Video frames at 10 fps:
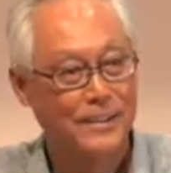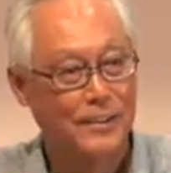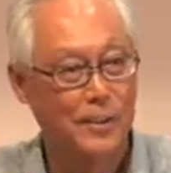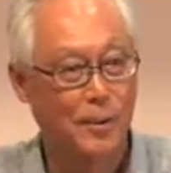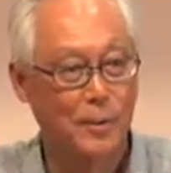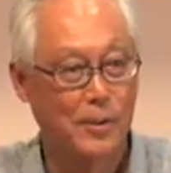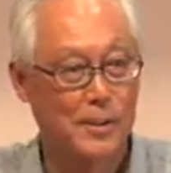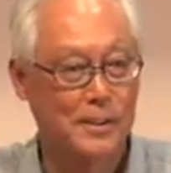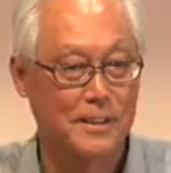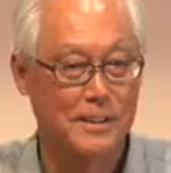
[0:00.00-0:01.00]

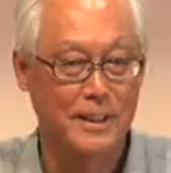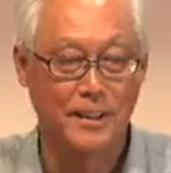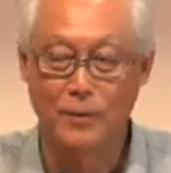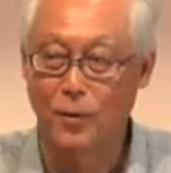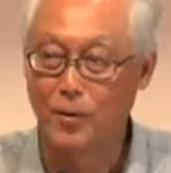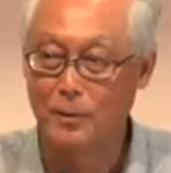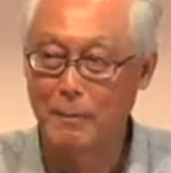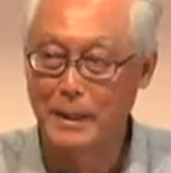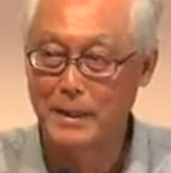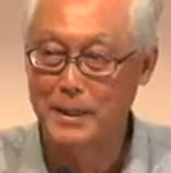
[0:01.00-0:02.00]
Because if all the
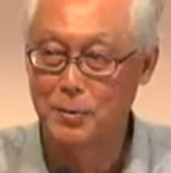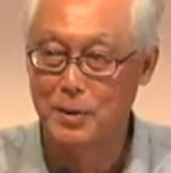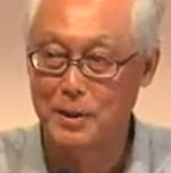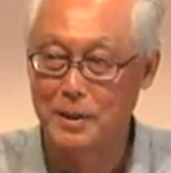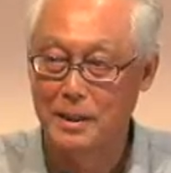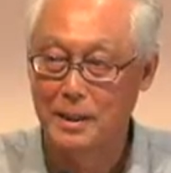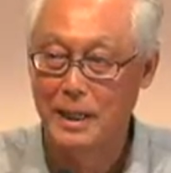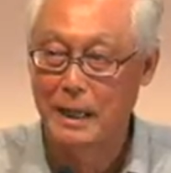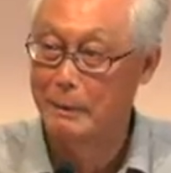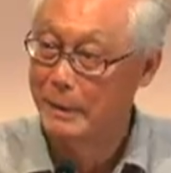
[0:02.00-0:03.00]
bad things which
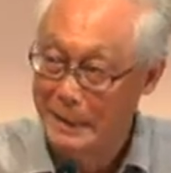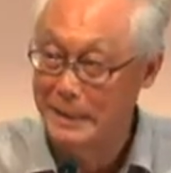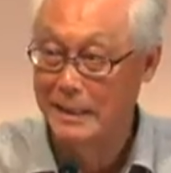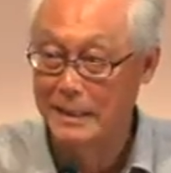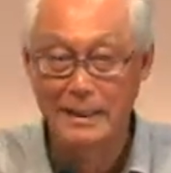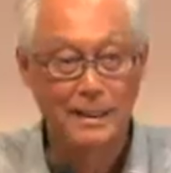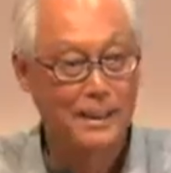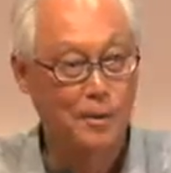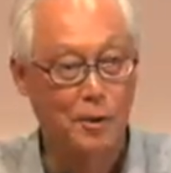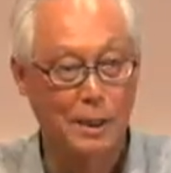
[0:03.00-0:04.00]
had been hidden
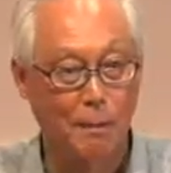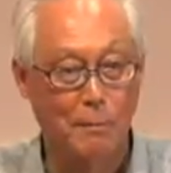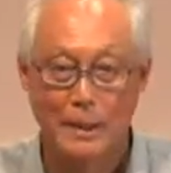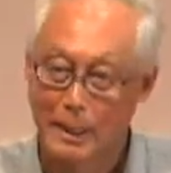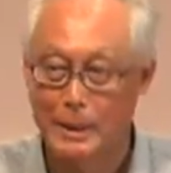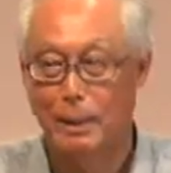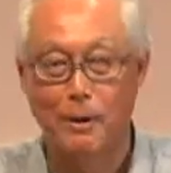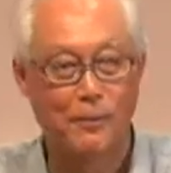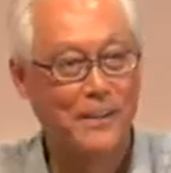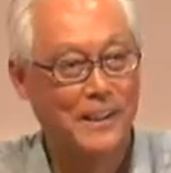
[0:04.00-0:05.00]
got to come out, let them come
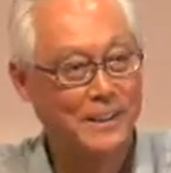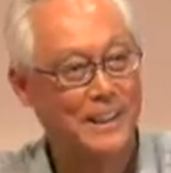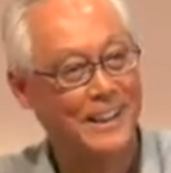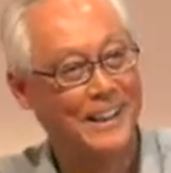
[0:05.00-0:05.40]
out first.